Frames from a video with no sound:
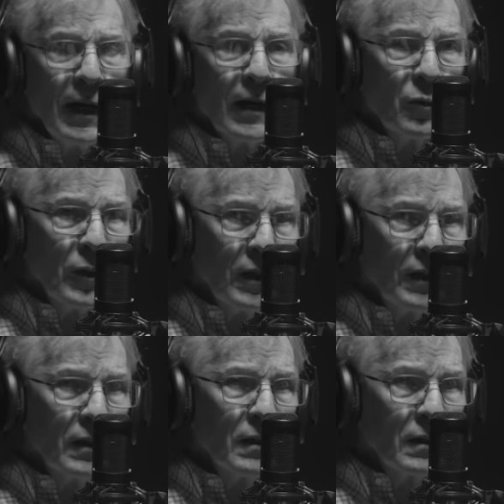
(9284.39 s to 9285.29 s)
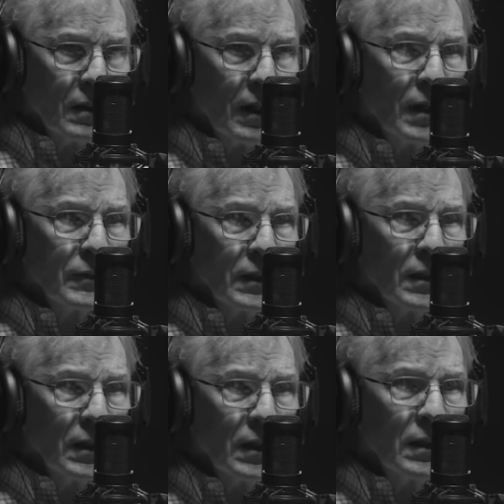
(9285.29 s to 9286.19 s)
how do we get there, kind of a
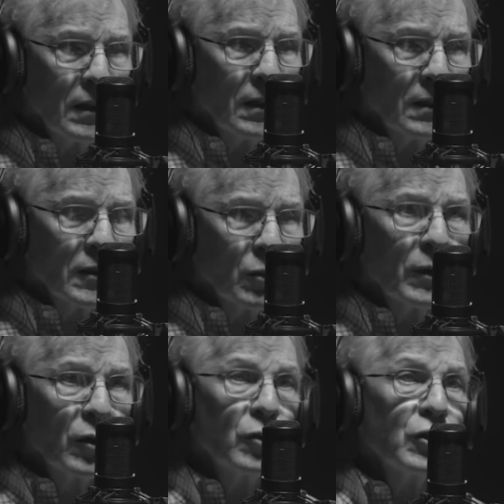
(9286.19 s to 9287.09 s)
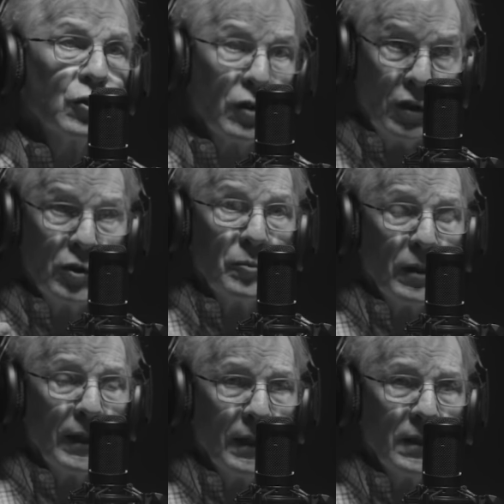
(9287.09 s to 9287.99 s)
thing," because we were doing strategic
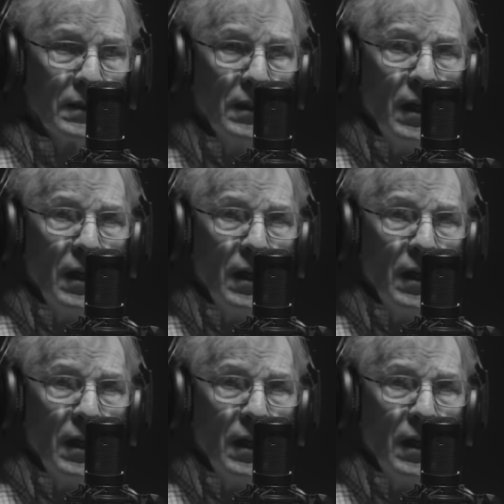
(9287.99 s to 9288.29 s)
planning. You